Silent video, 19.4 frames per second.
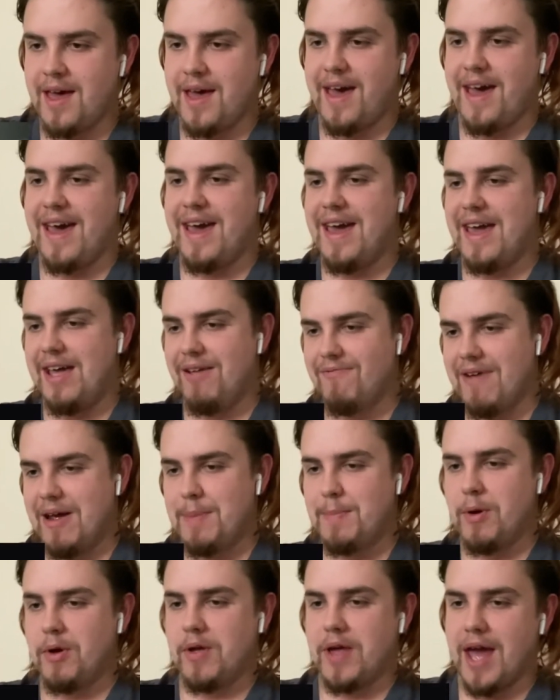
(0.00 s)
Hey,
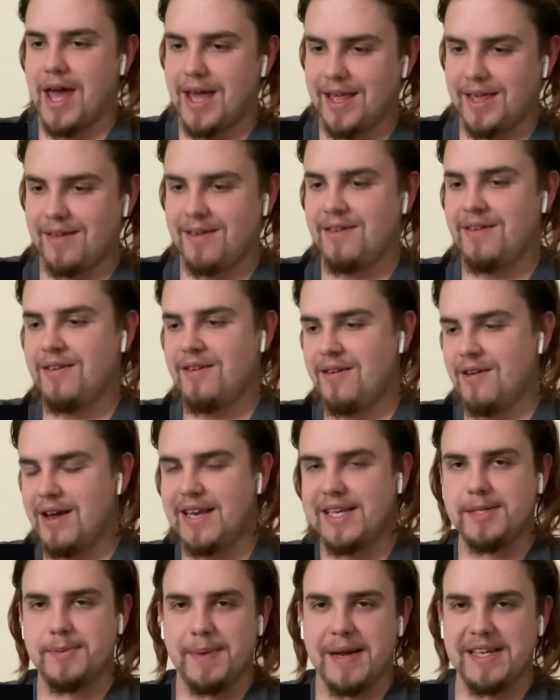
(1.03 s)
rainbow cake. I
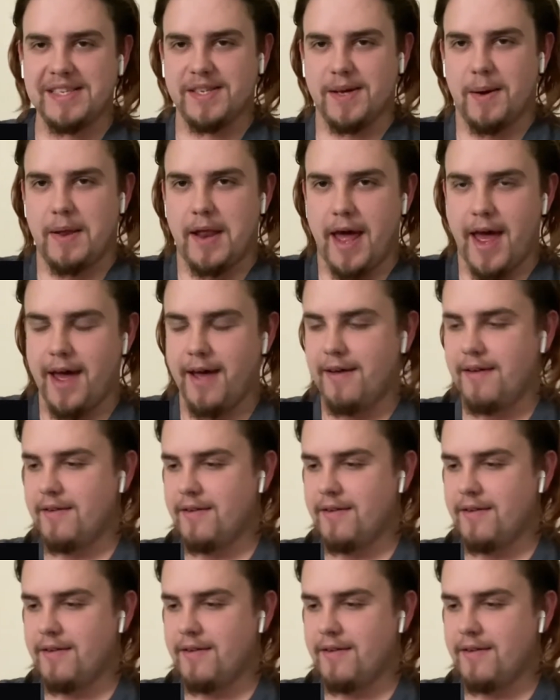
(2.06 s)
need to make some of that.